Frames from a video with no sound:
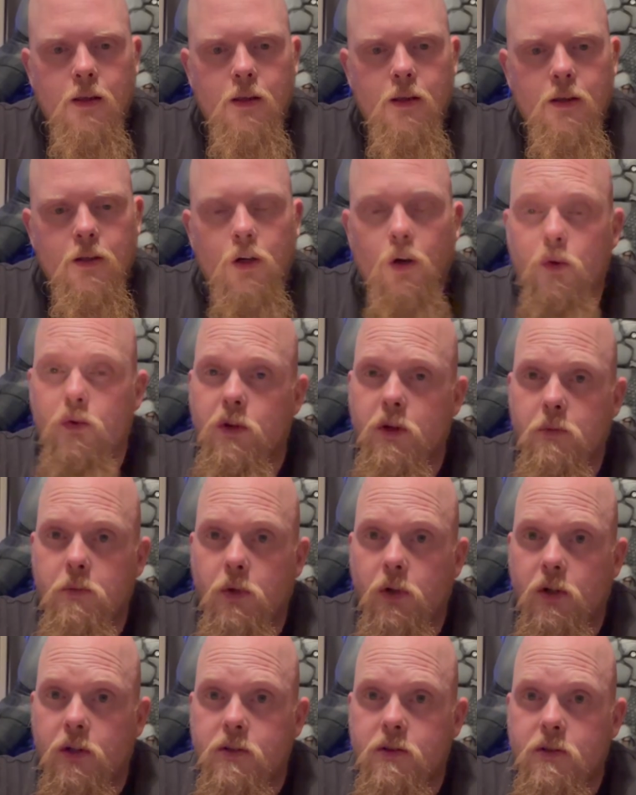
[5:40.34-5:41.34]
Golden
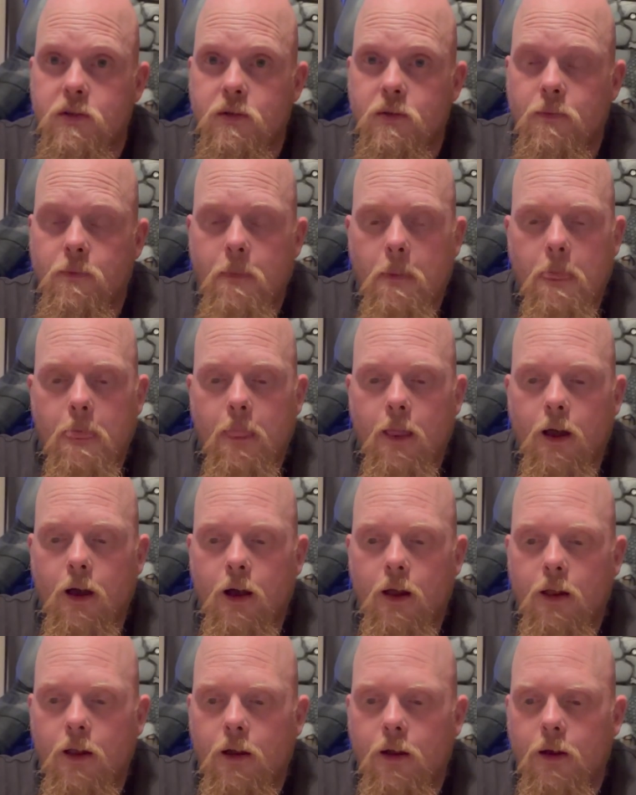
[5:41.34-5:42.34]
Books,
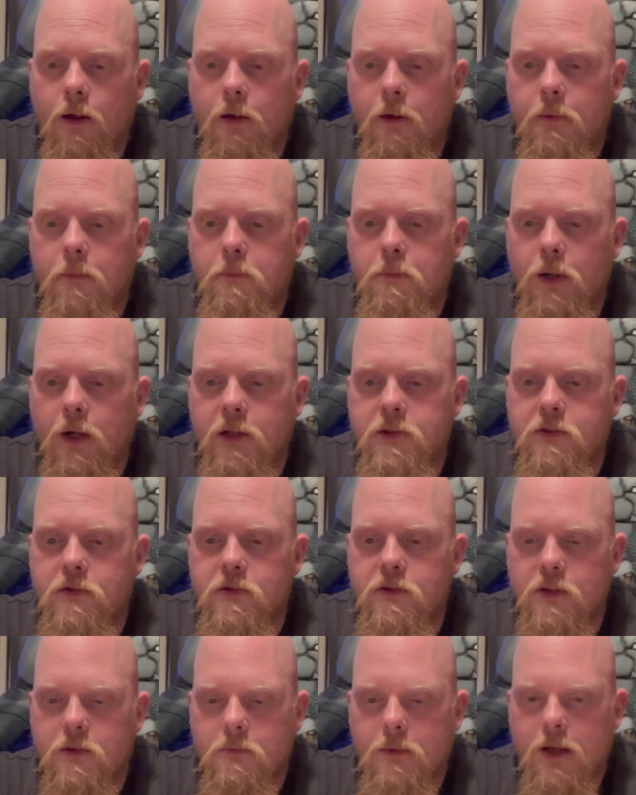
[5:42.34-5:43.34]
Puzzles
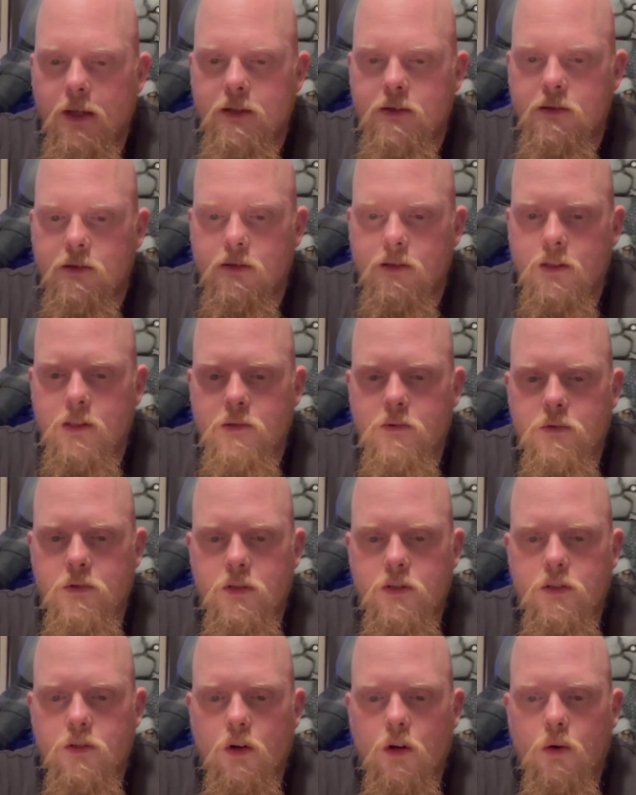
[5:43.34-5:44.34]
and Mazes. This was a
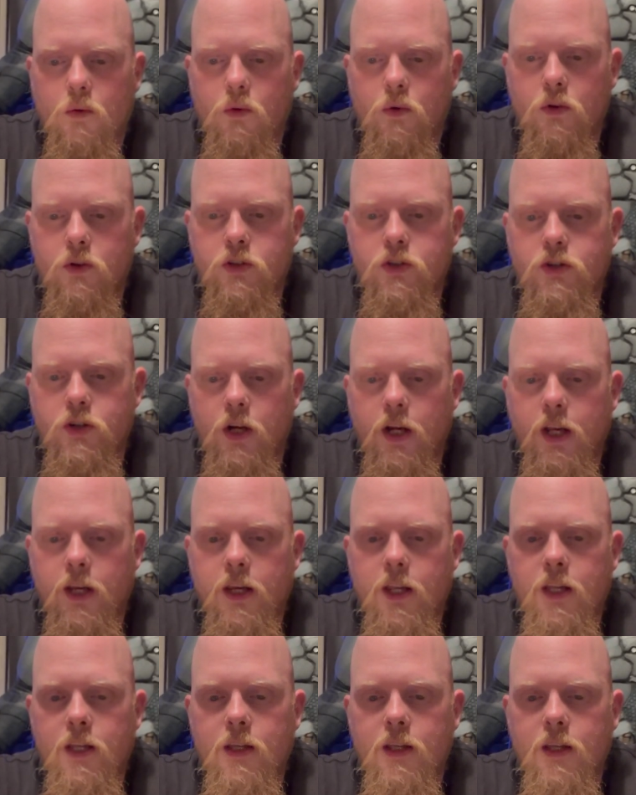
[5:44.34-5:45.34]
Star Wars
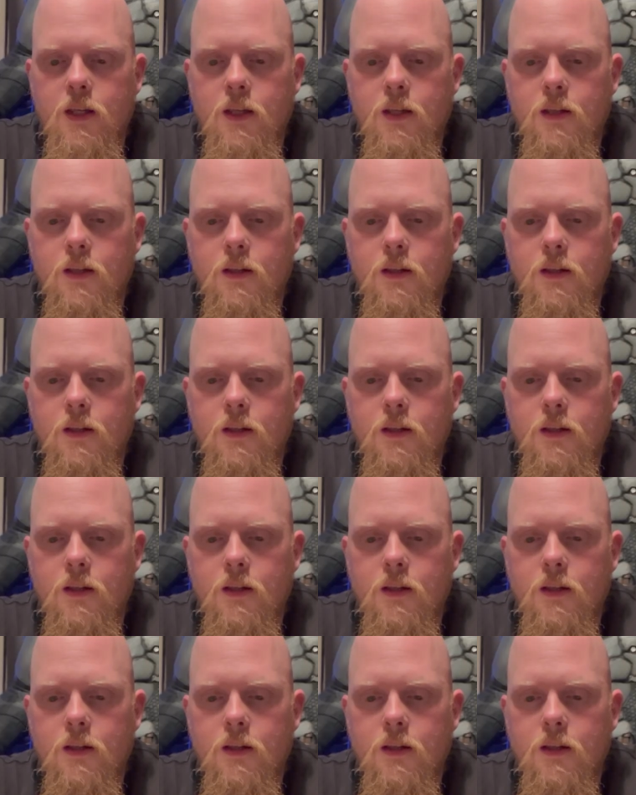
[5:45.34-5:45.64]
training,